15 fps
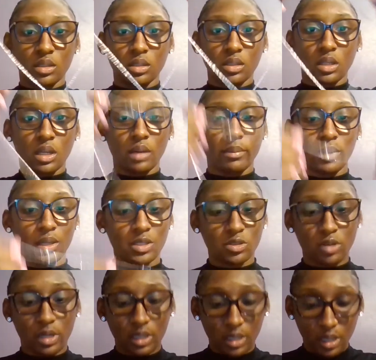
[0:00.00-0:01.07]
And I made
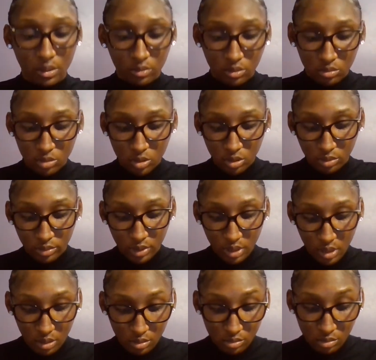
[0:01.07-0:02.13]
sure I didn't have no jewelry
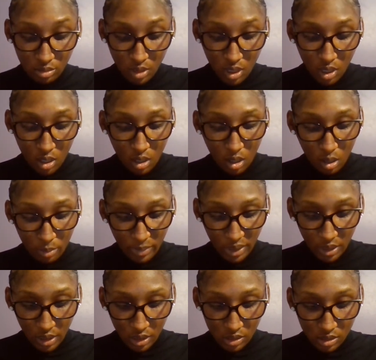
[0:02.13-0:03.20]
on my
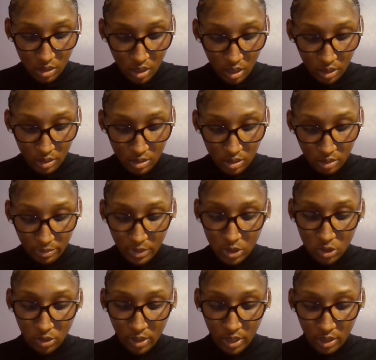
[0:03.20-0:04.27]
neck so y'all can see me
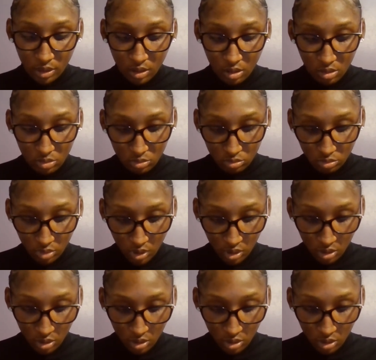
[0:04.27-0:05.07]
try on.